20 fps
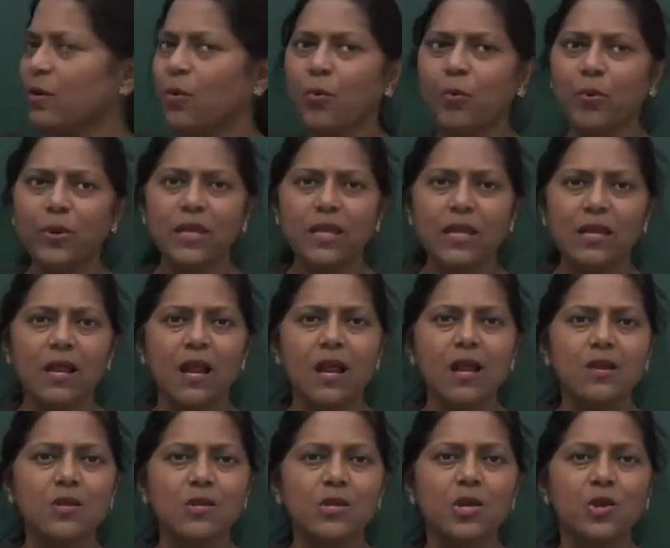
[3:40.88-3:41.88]
we
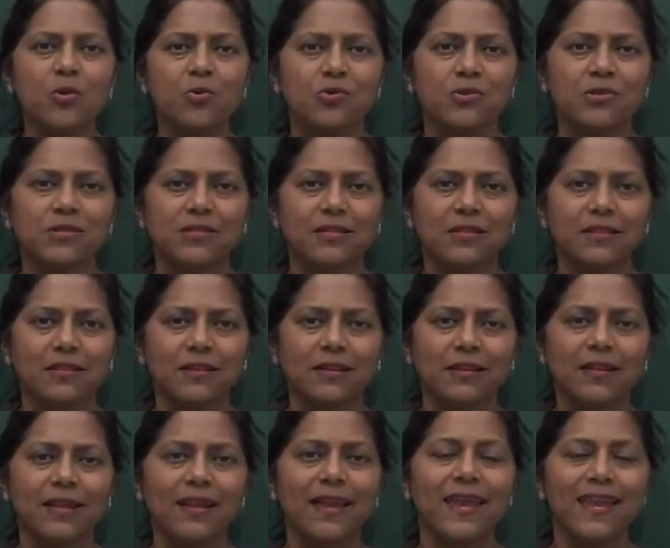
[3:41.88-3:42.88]
used
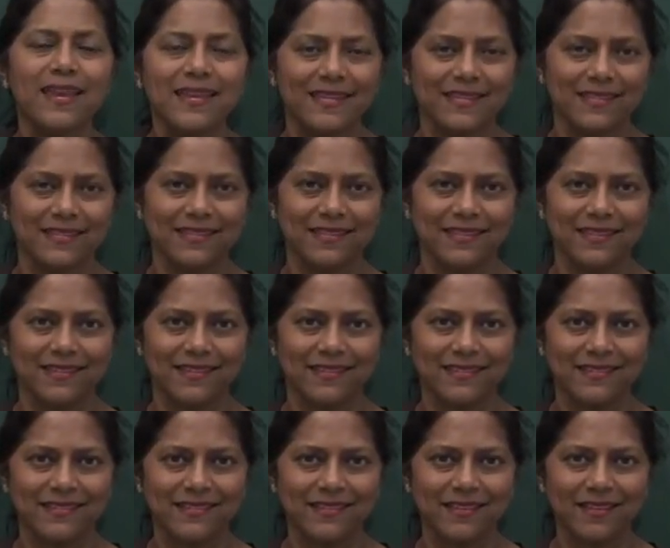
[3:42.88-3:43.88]

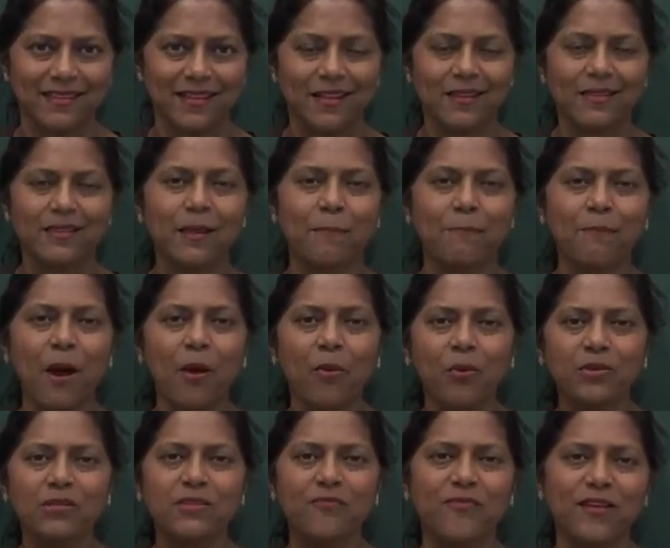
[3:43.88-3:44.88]
indices, the
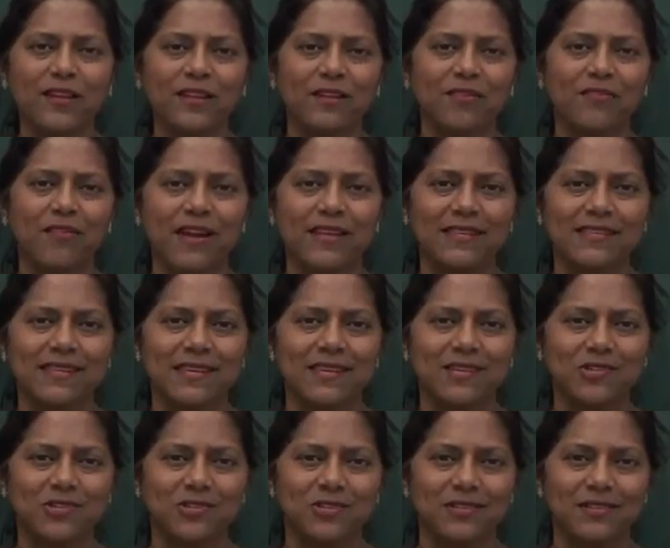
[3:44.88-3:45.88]
powers of
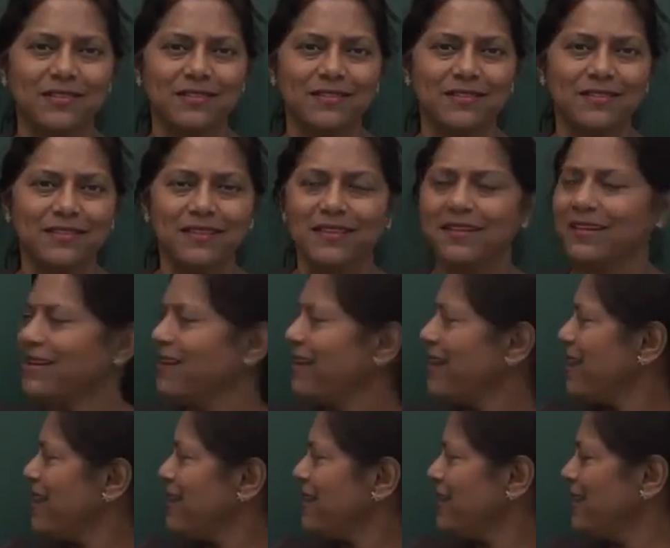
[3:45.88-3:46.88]
factorization,
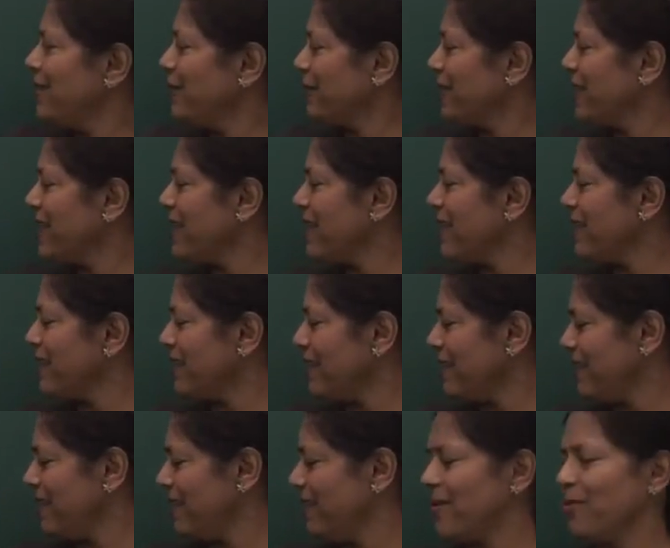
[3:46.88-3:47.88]
and looking at
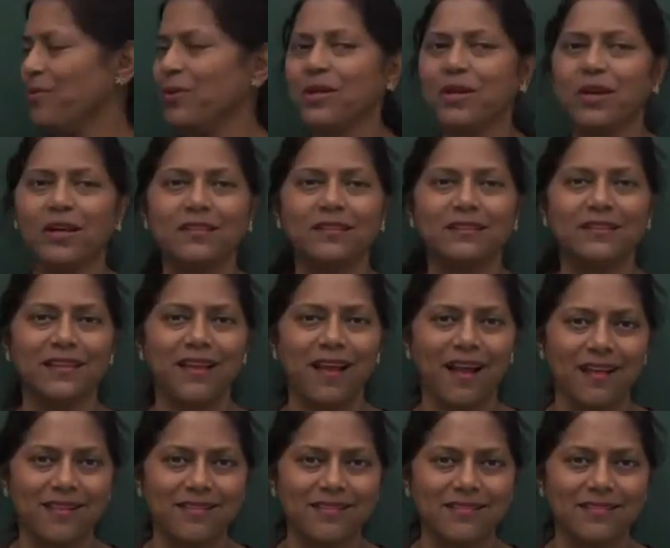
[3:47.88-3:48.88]
it, we got the
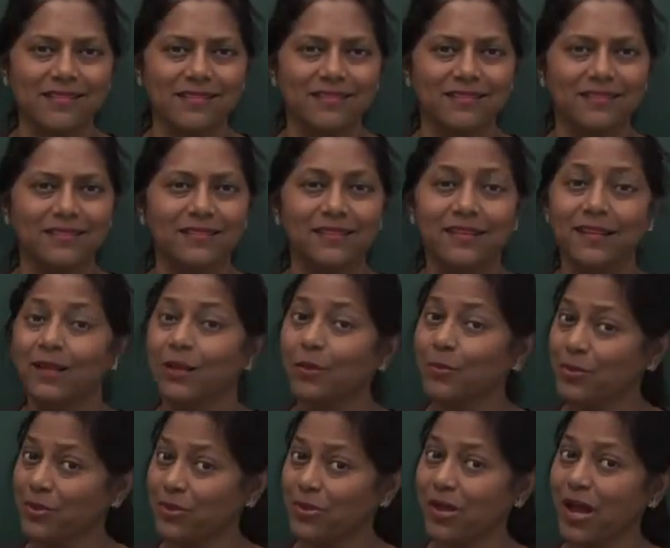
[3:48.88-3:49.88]
answer
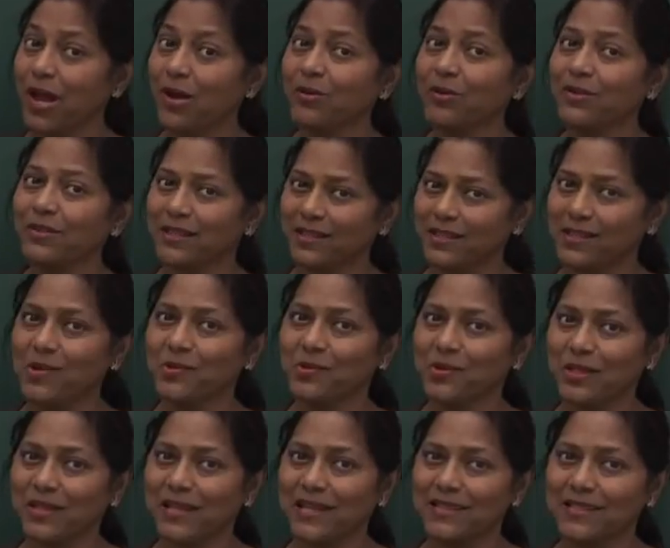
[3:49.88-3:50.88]
without the
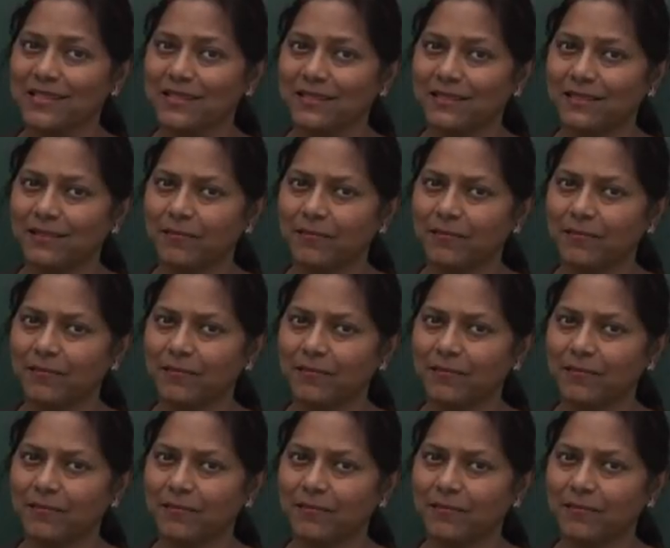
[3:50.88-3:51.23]
calculator.